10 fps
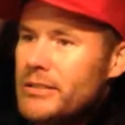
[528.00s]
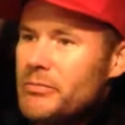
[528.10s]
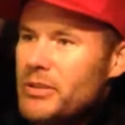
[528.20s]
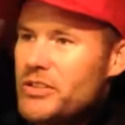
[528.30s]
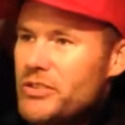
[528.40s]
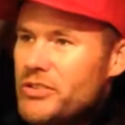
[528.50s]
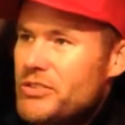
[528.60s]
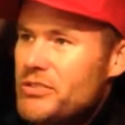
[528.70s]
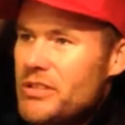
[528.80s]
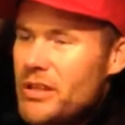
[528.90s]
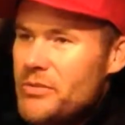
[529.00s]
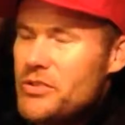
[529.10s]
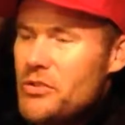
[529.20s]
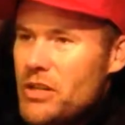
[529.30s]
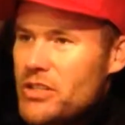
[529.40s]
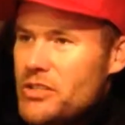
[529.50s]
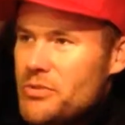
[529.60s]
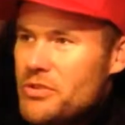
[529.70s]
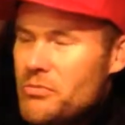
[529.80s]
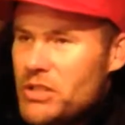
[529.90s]
but just it was too much. It
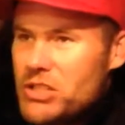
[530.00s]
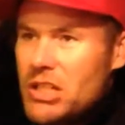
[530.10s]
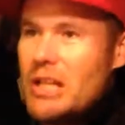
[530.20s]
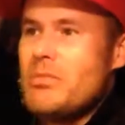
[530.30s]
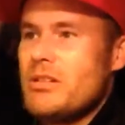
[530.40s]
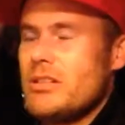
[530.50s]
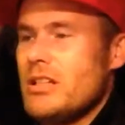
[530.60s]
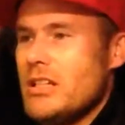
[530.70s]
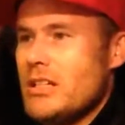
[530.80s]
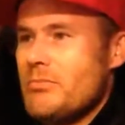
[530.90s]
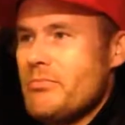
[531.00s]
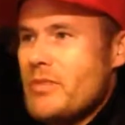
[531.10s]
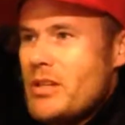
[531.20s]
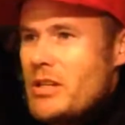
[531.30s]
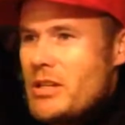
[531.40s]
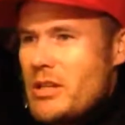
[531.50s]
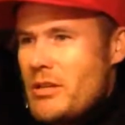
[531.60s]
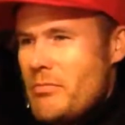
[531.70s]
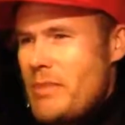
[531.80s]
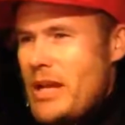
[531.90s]
was too much club.
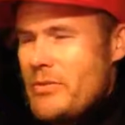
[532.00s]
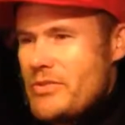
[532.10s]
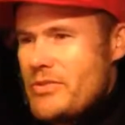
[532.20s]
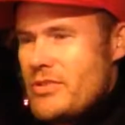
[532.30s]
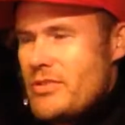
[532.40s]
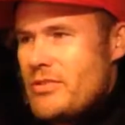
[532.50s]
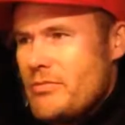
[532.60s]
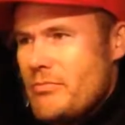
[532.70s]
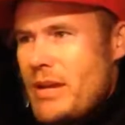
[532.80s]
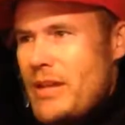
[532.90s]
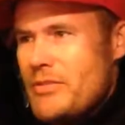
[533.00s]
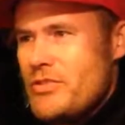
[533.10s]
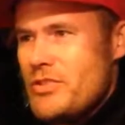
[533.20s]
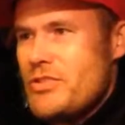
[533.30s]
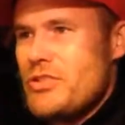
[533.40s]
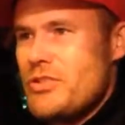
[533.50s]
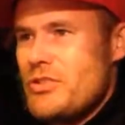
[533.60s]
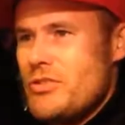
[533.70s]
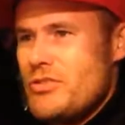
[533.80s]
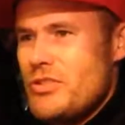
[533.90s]
Bounced
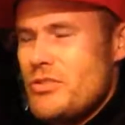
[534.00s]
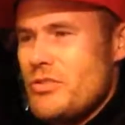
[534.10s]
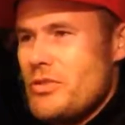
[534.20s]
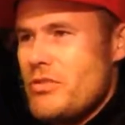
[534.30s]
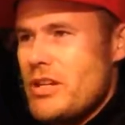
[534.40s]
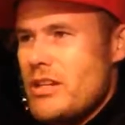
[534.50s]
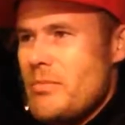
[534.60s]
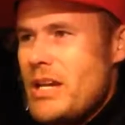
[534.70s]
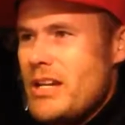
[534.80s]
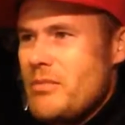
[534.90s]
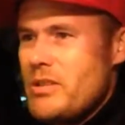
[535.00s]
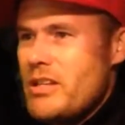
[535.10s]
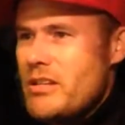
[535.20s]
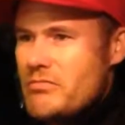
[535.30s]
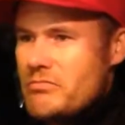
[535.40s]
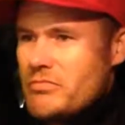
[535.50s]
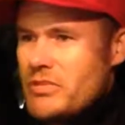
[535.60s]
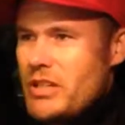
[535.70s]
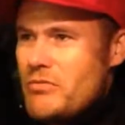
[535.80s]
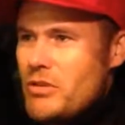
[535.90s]
just on the green at the back, but then
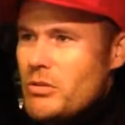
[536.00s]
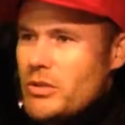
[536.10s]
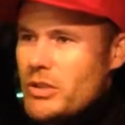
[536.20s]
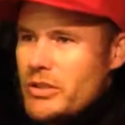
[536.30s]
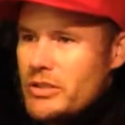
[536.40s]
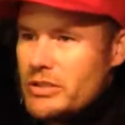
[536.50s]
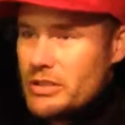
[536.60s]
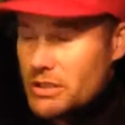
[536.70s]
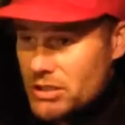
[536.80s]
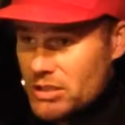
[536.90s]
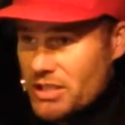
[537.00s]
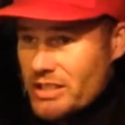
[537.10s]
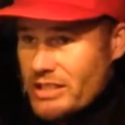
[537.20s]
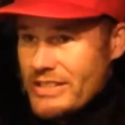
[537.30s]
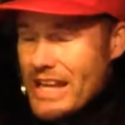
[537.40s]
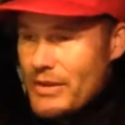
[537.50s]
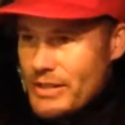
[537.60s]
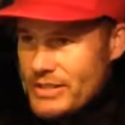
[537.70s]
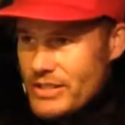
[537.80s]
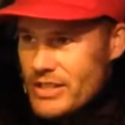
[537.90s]
rolled on and down
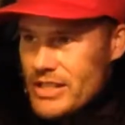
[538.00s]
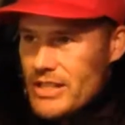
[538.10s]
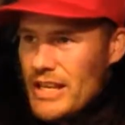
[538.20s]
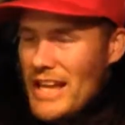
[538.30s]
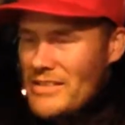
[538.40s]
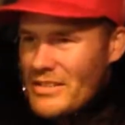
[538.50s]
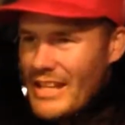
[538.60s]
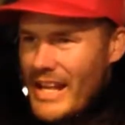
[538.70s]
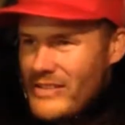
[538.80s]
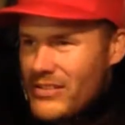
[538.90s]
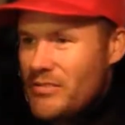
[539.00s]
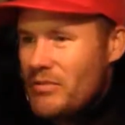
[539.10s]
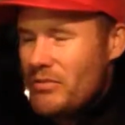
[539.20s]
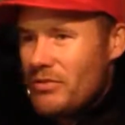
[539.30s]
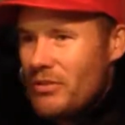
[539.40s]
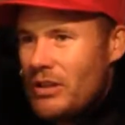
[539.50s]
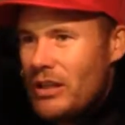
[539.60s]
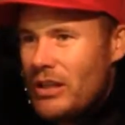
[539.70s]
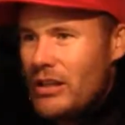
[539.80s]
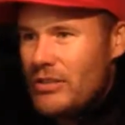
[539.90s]
into the hazard. The hazard's
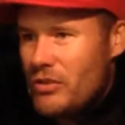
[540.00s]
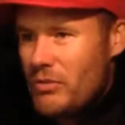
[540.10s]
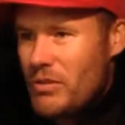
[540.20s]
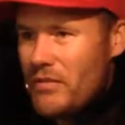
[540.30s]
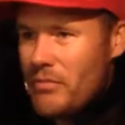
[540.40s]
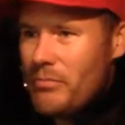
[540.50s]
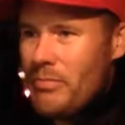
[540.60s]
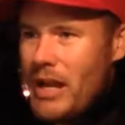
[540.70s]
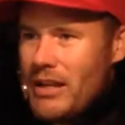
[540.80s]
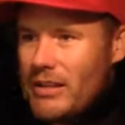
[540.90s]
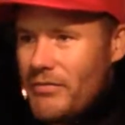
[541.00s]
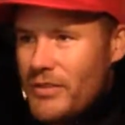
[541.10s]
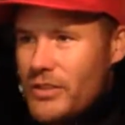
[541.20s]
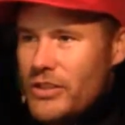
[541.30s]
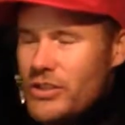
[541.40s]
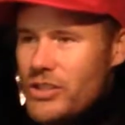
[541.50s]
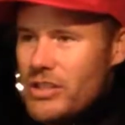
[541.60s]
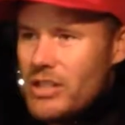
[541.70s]
it's got a bit of a bank verge, and